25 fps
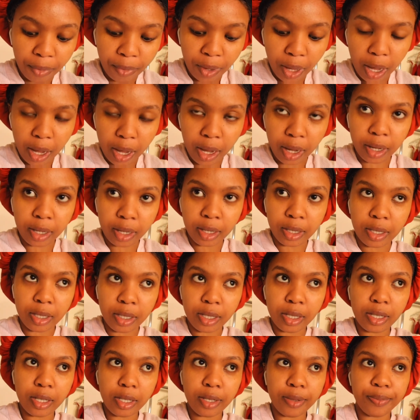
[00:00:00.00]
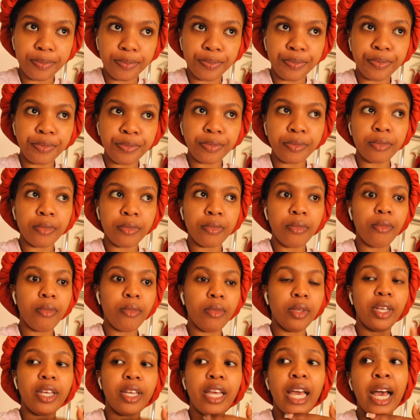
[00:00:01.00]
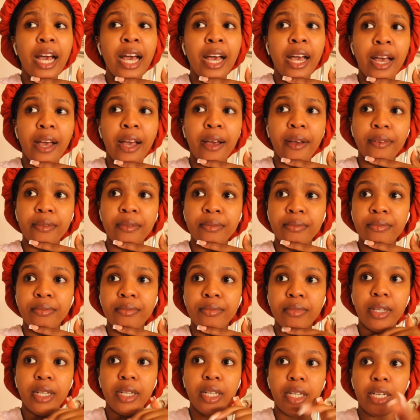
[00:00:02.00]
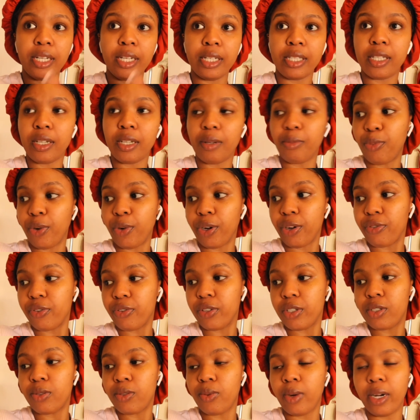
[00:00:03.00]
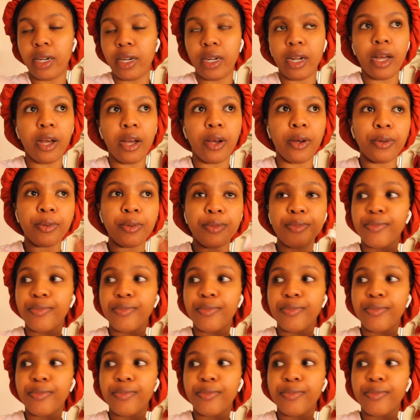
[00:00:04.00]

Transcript: and yeah, I'm eating breakfast right now.